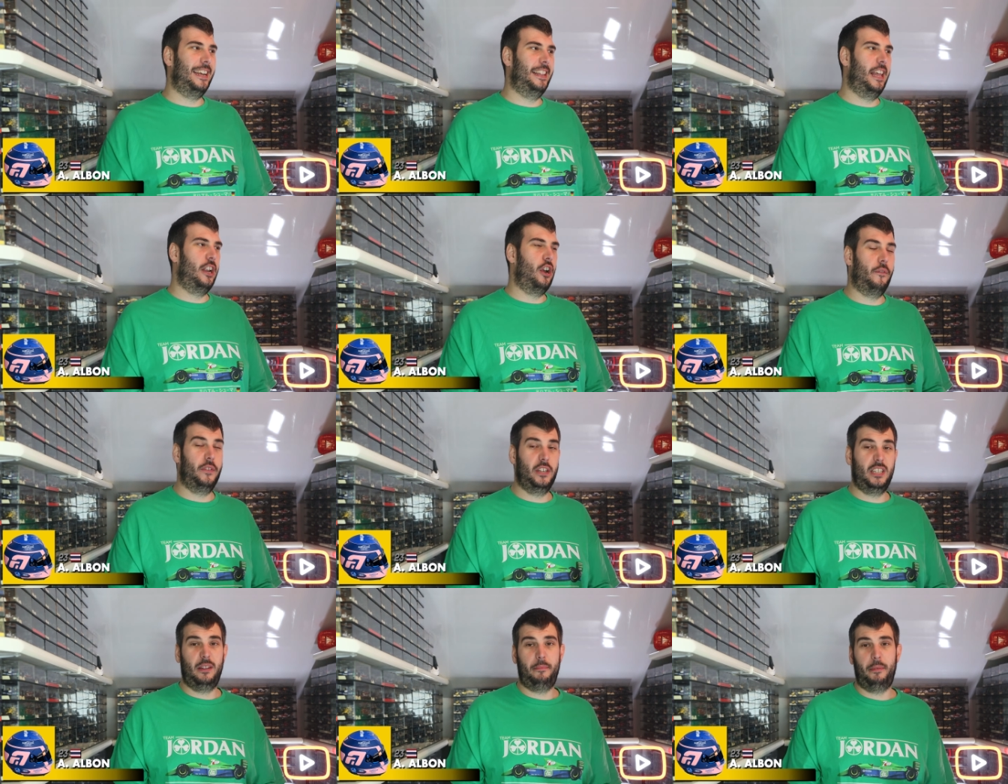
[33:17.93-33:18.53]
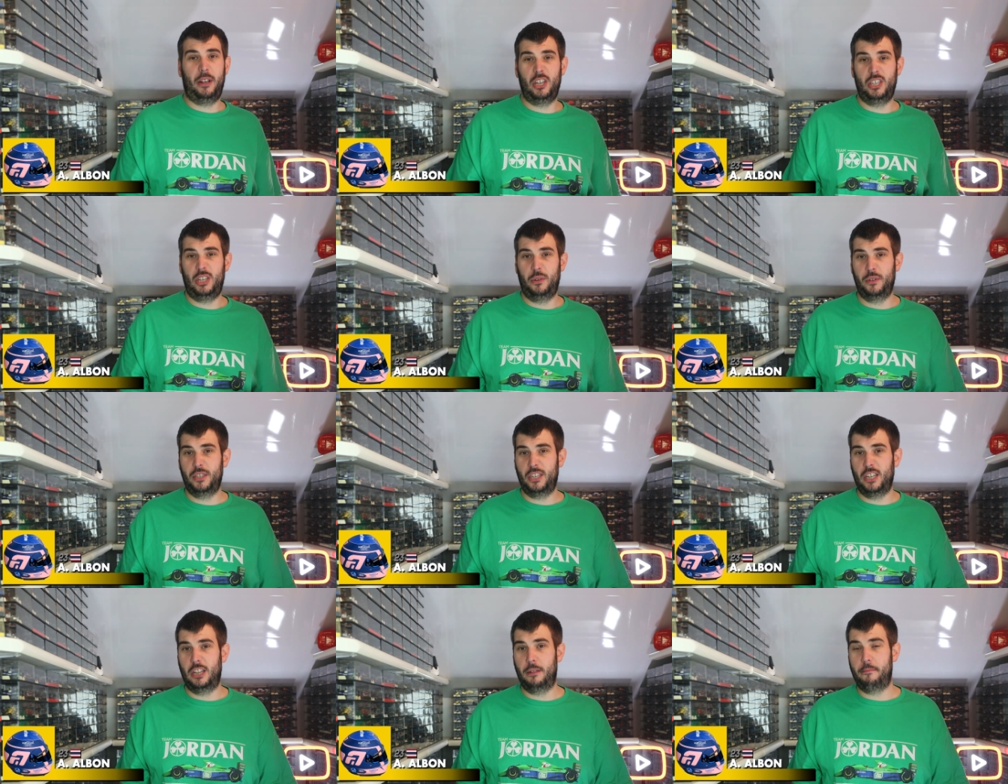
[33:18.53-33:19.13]
And then obviously because he
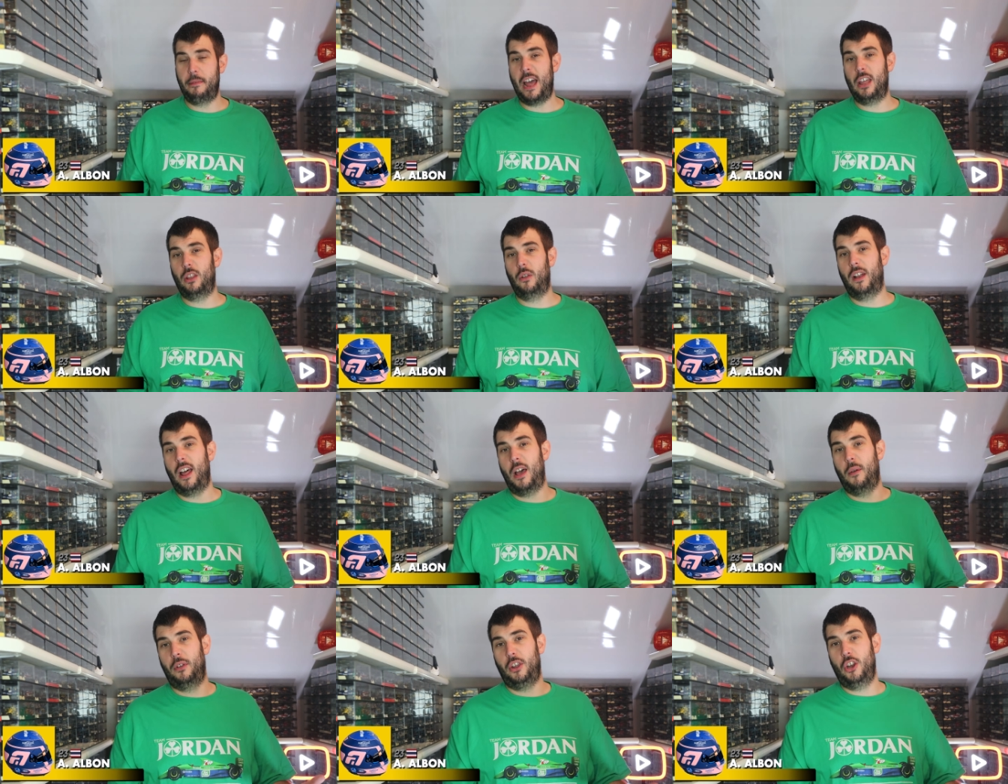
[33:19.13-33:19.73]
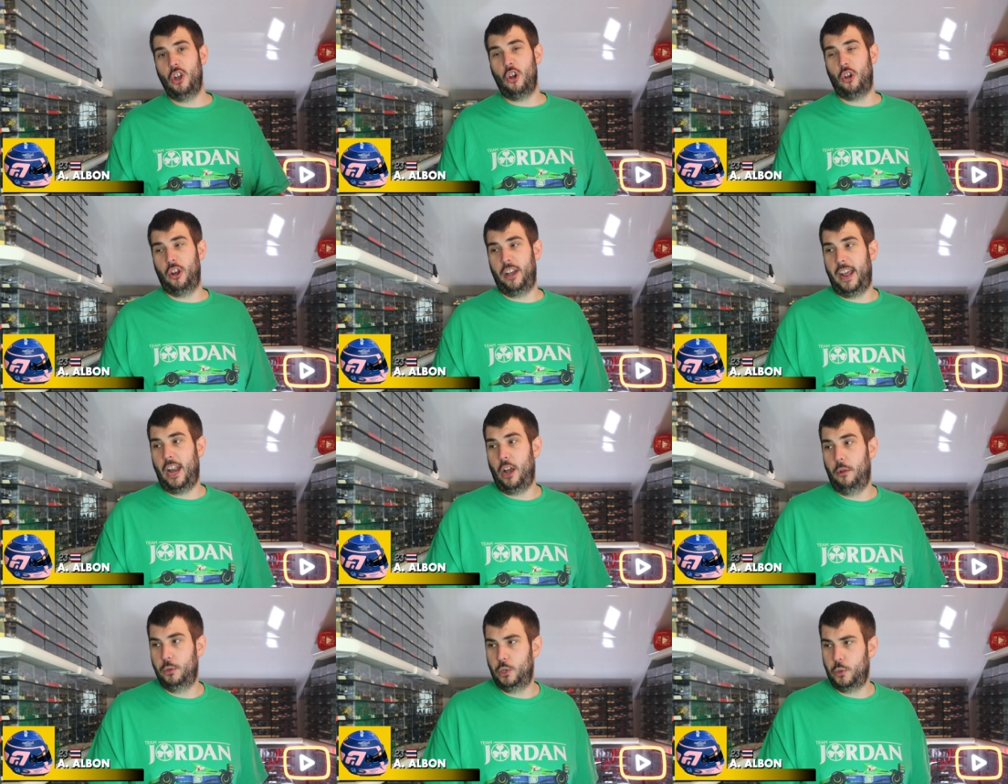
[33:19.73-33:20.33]
was at the back, they're like, well, you're not going
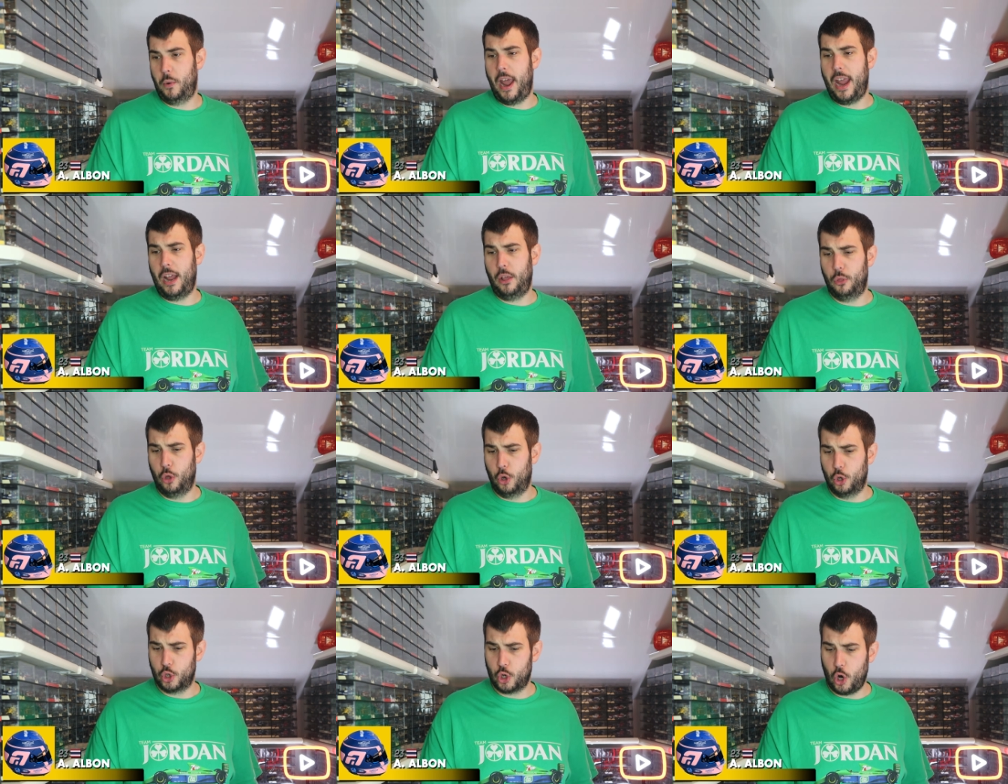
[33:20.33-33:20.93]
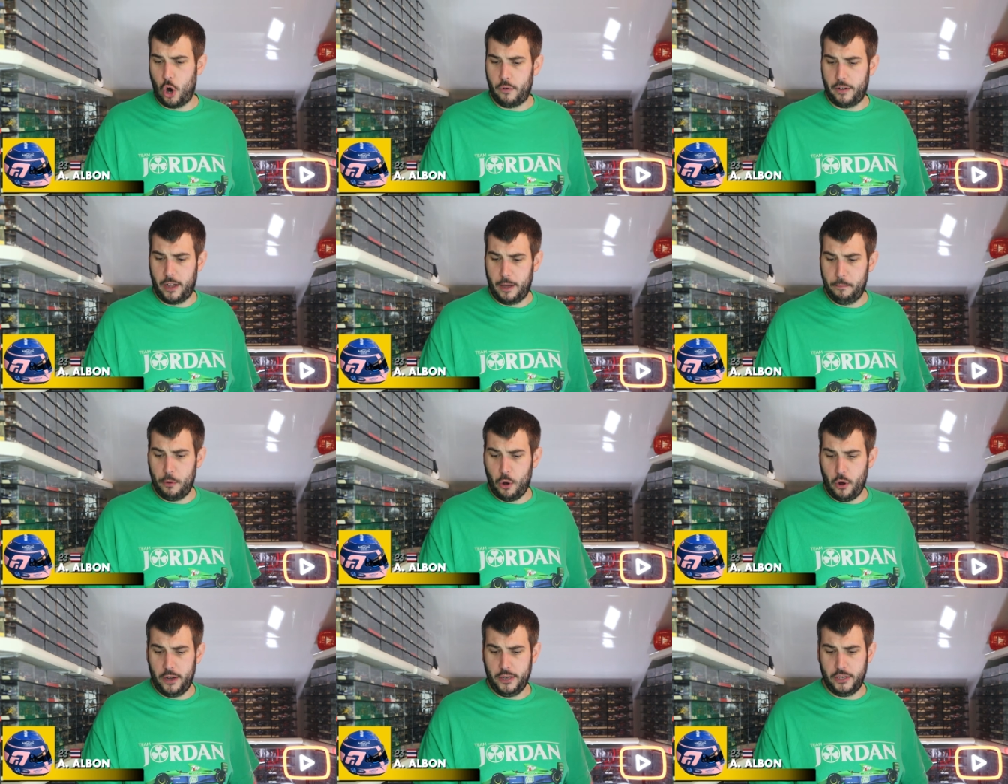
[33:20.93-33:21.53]
to get up to 8th or score any
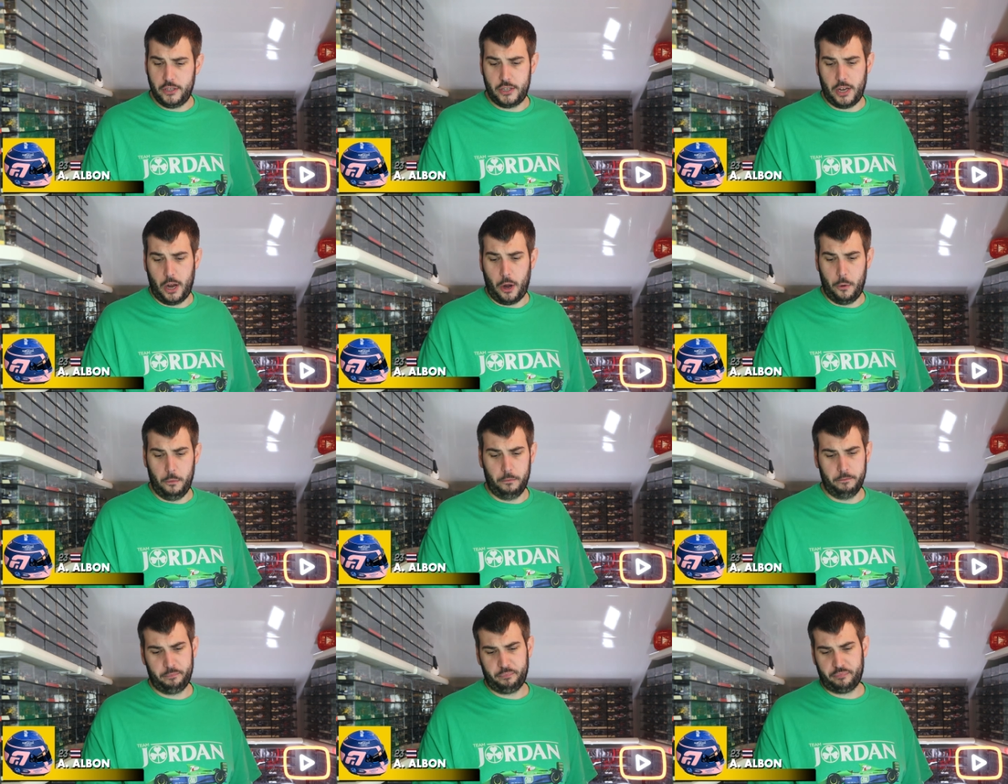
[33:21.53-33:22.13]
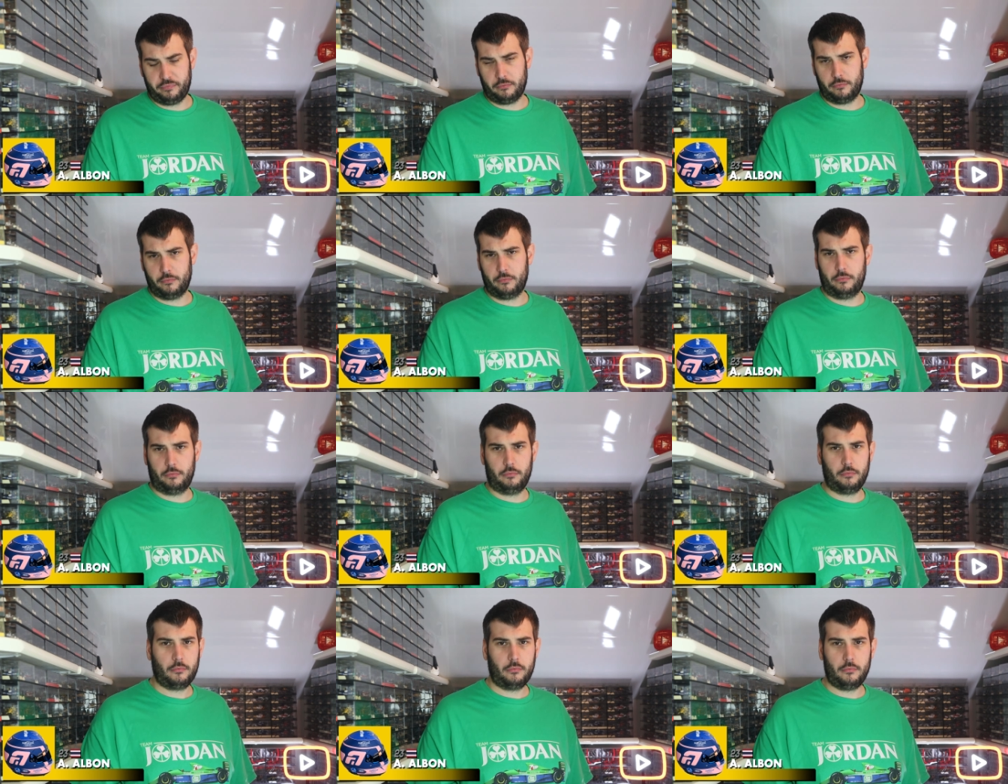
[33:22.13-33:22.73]
points, so
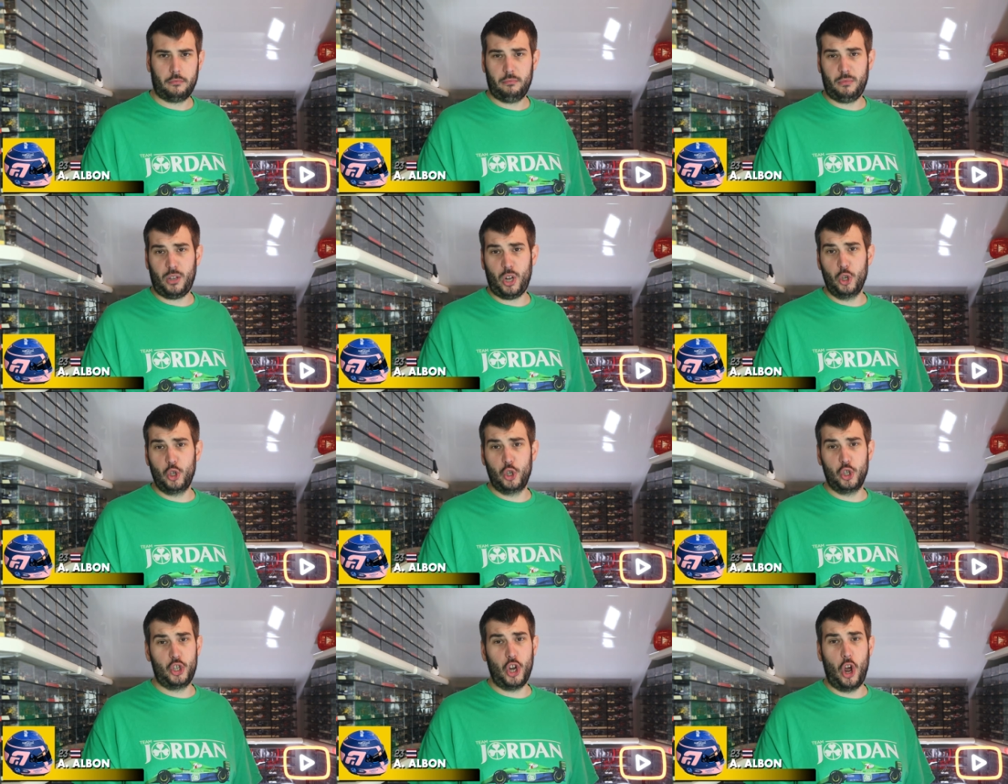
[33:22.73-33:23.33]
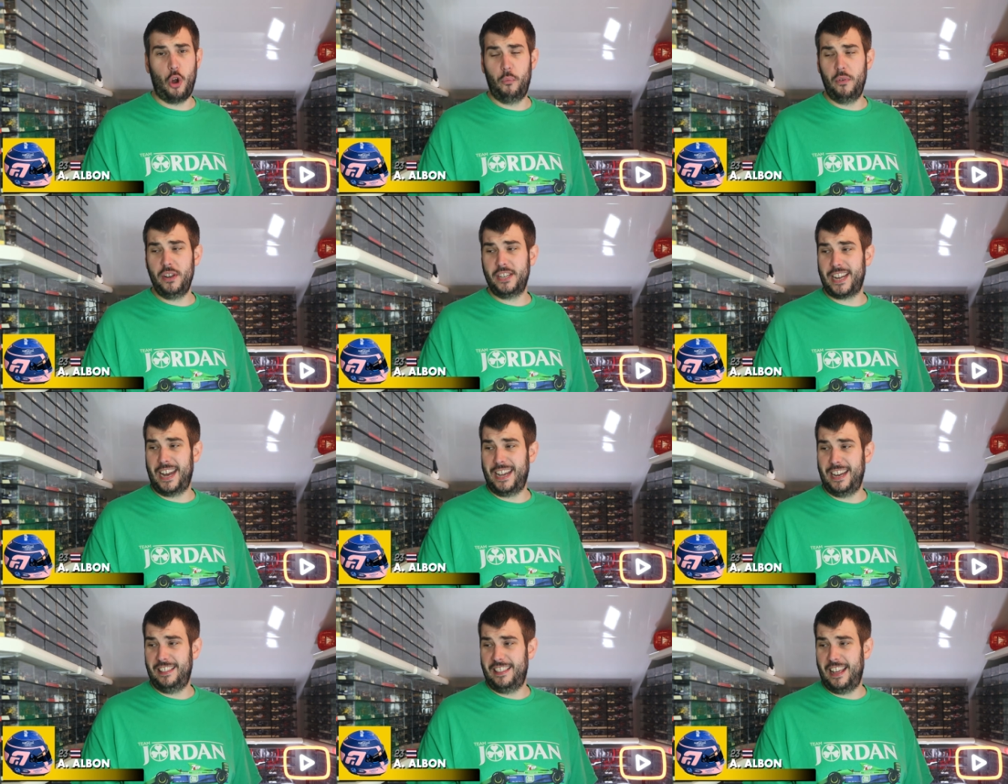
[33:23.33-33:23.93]
just don't
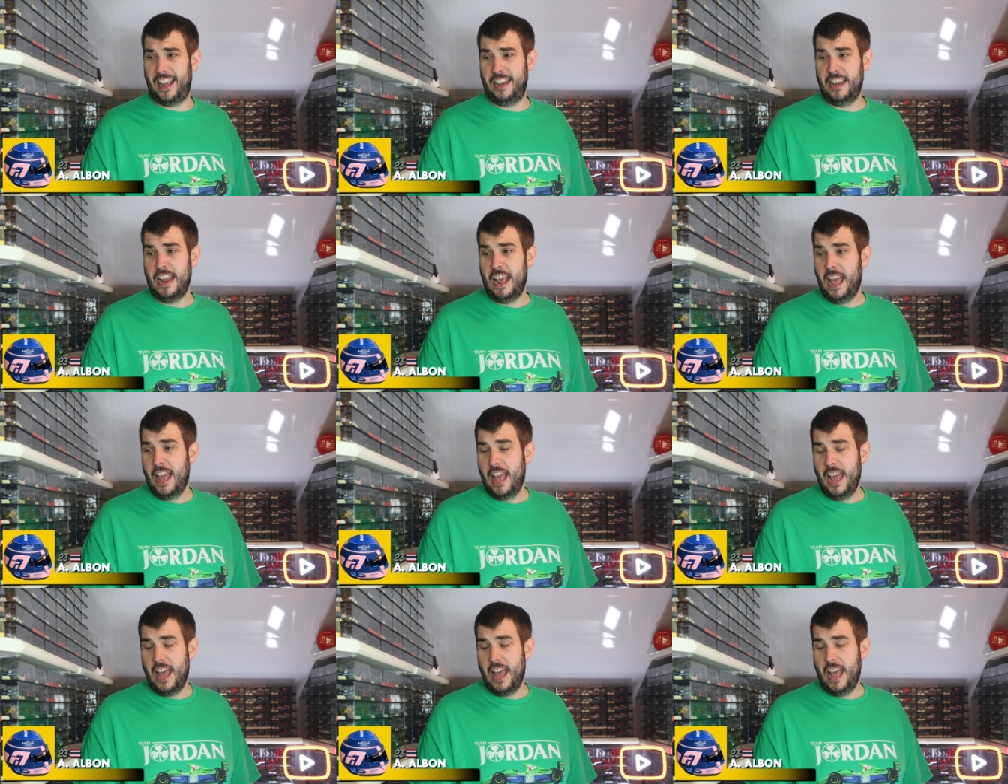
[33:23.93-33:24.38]
risk anything.